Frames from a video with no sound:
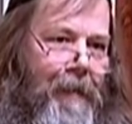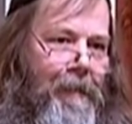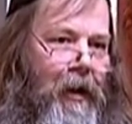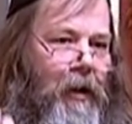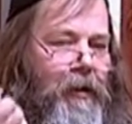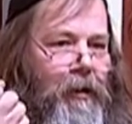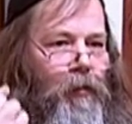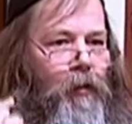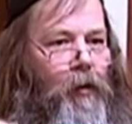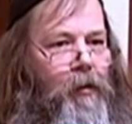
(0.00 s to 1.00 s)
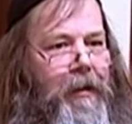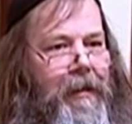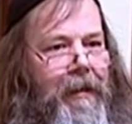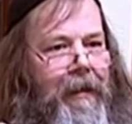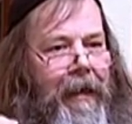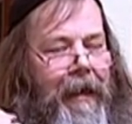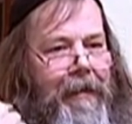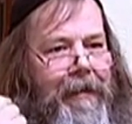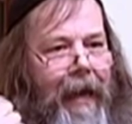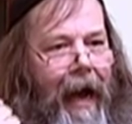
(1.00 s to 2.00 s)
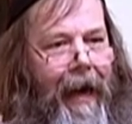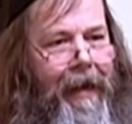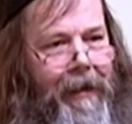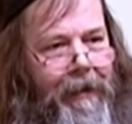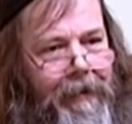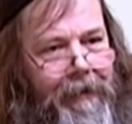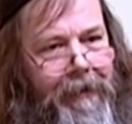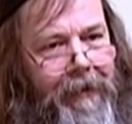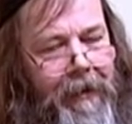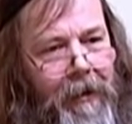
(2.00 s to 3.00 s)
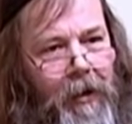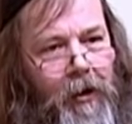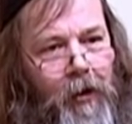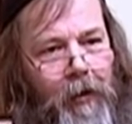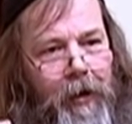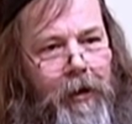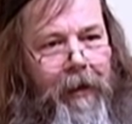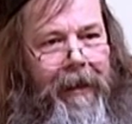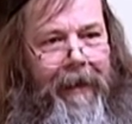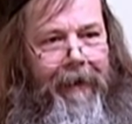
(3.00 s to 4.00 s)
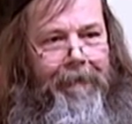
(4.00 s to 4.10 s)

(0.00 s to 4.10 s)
Because the roots is the anchor to the tree.